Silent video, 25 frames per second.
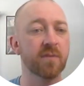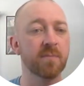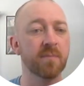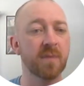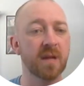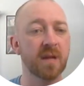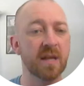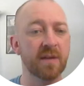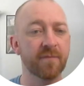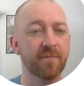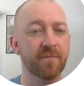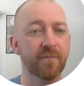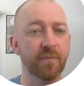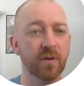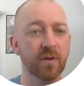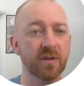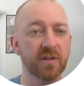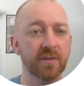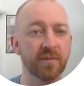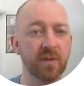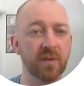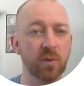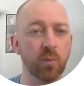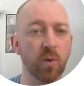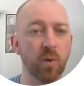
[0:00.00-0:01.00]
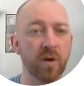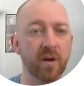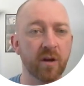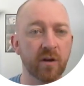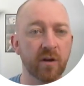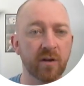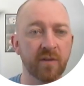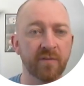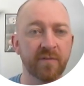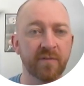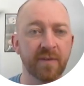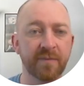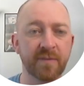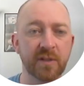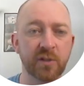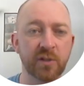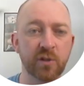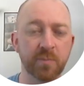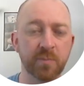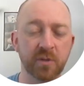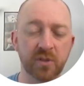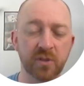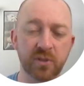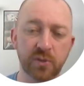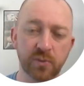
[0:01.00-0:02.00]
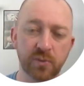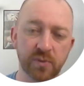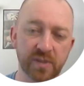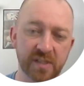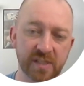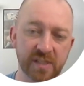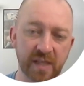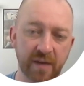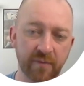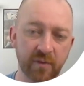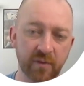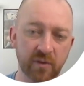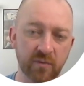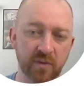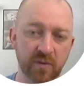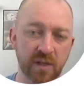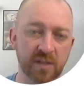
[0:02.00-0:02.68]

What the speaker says: in front of the 152.27, right?